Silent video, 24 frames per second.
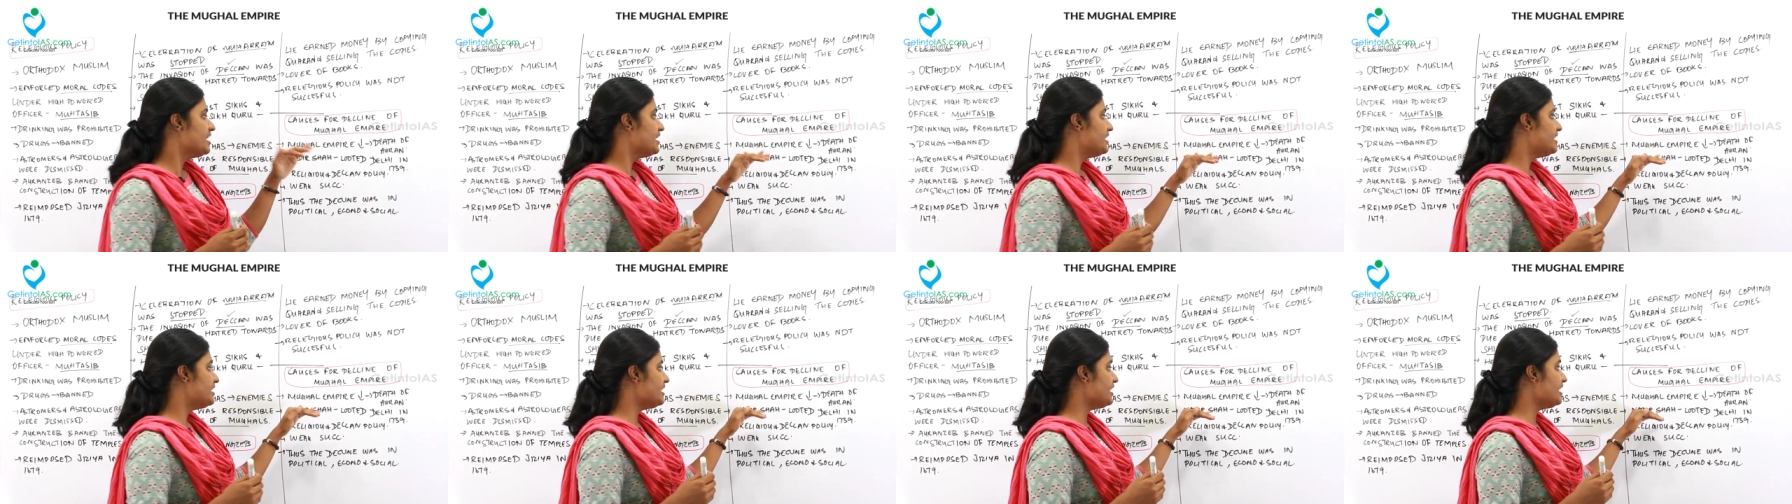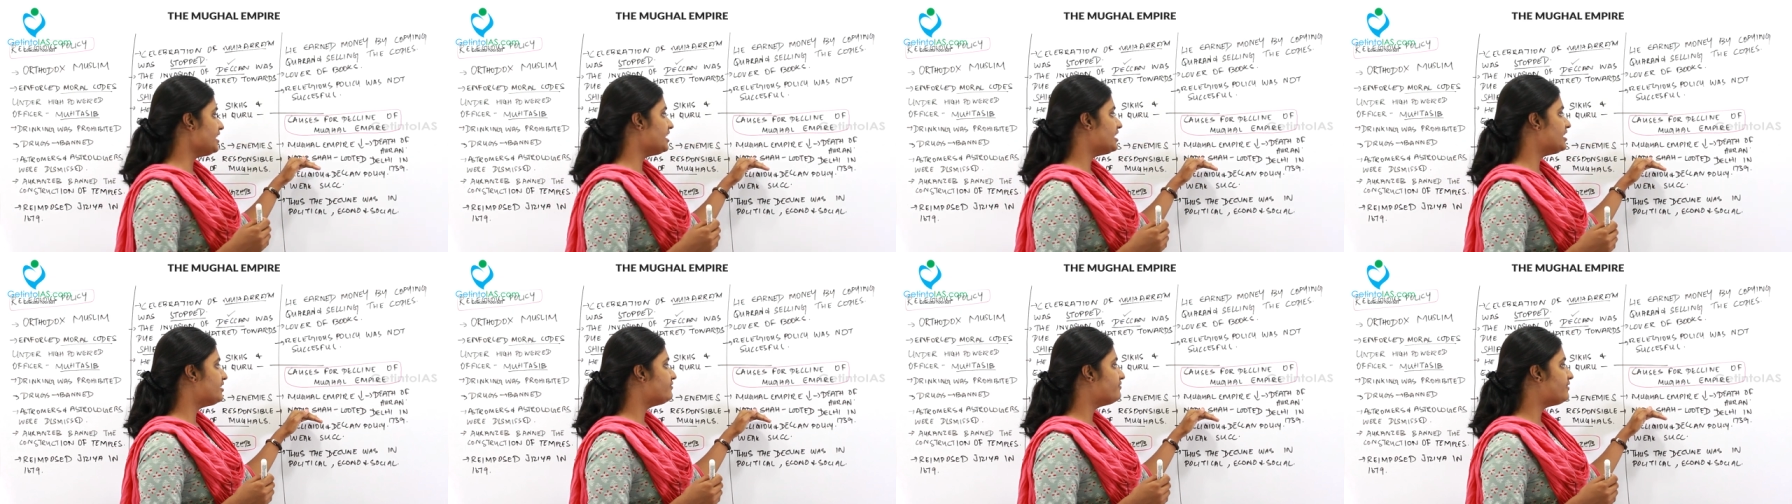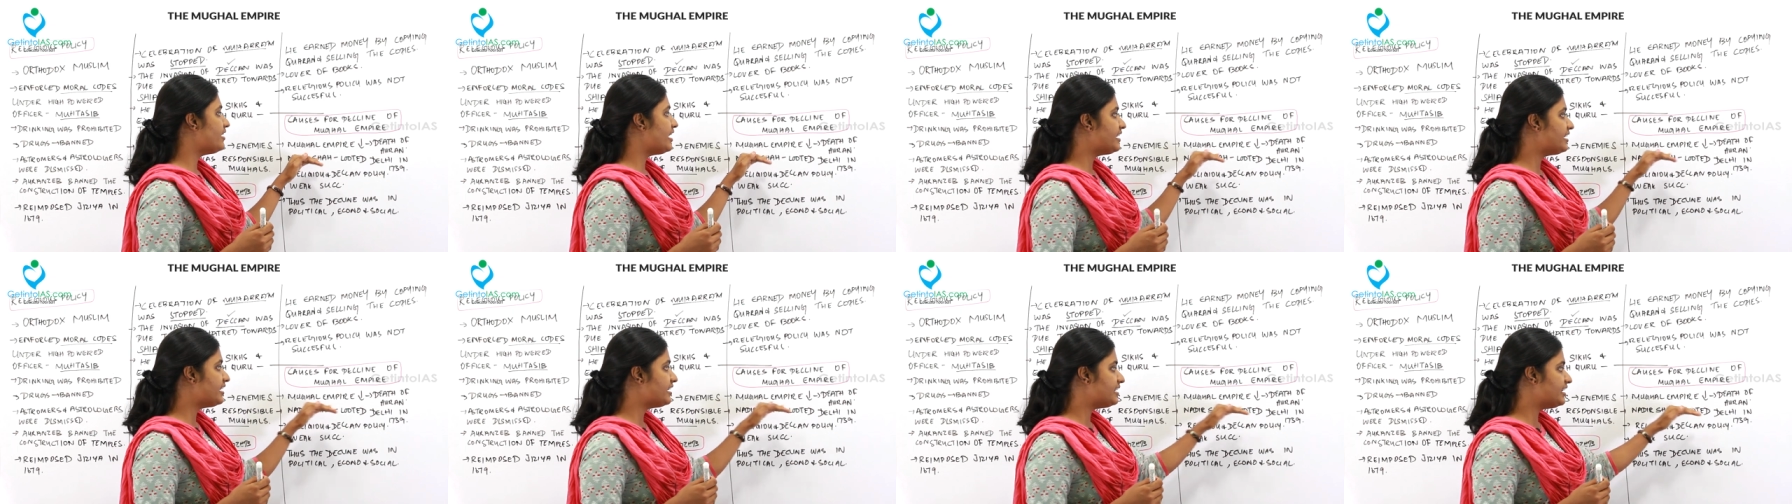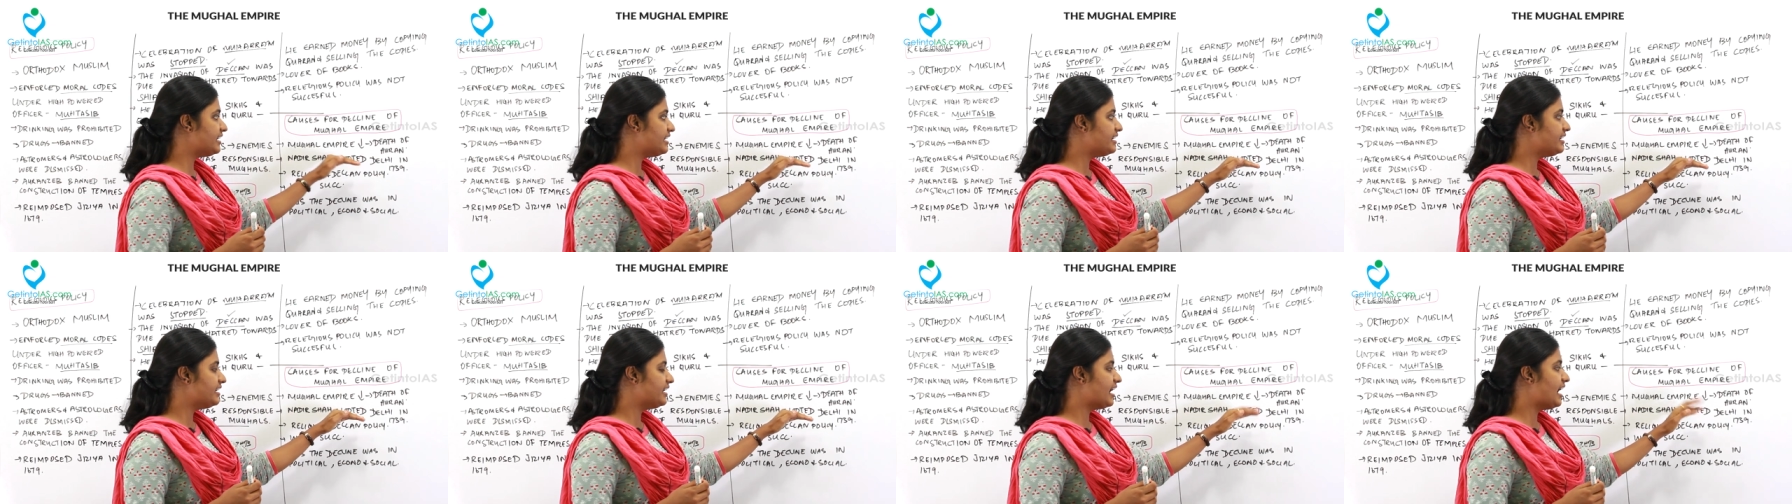He invaded
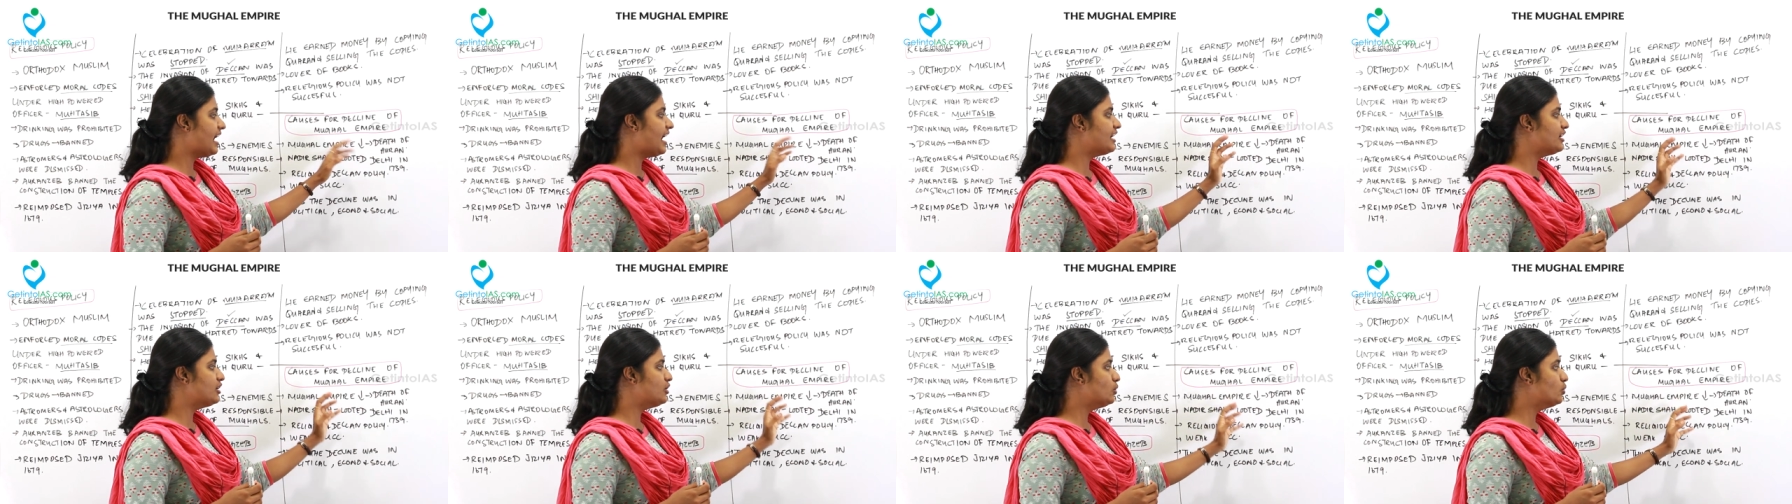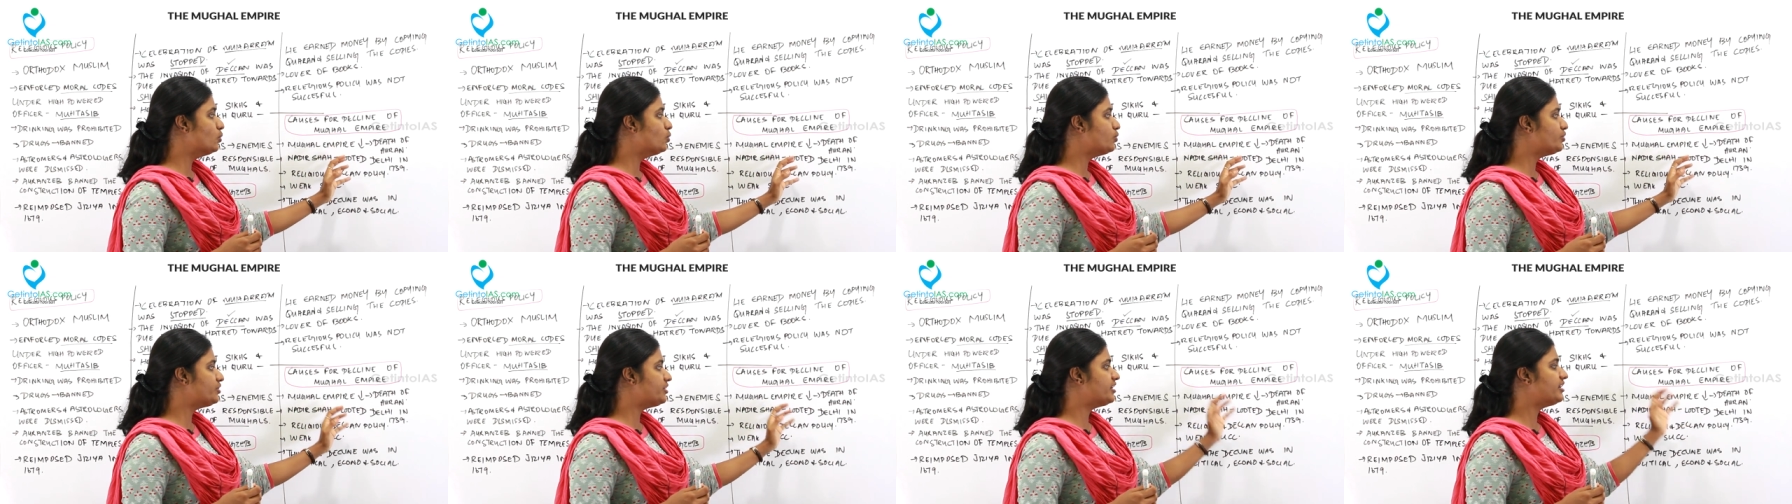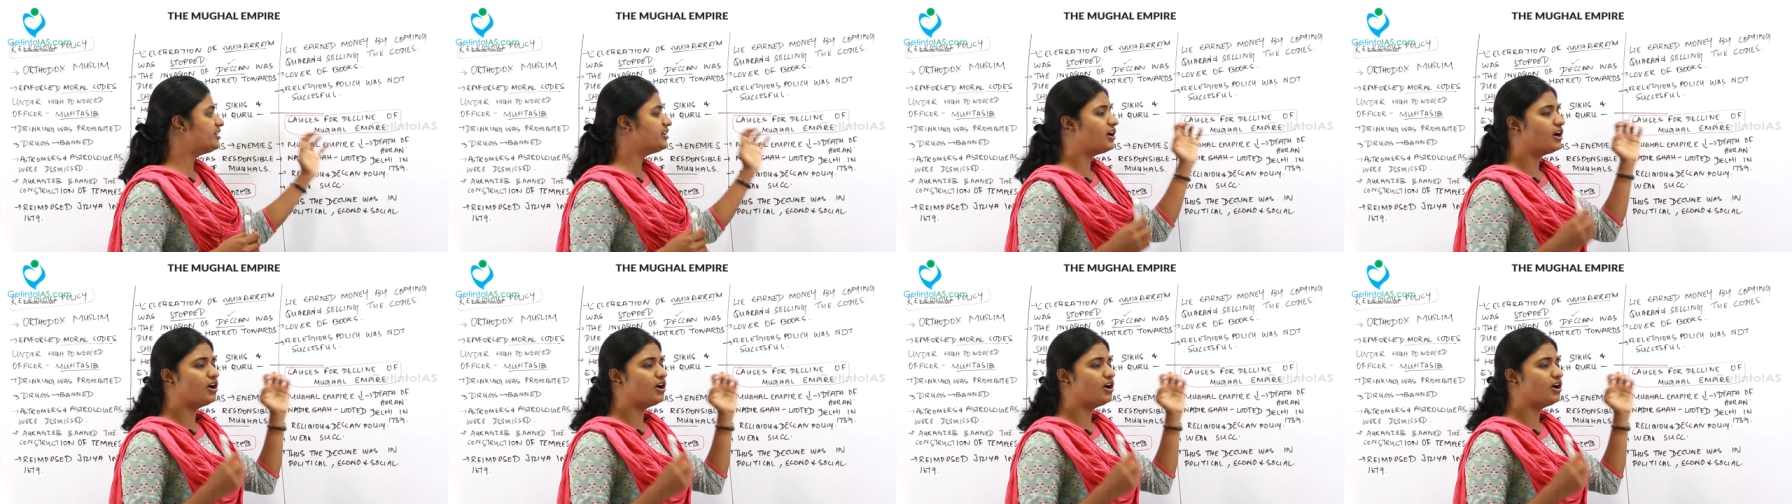India and looted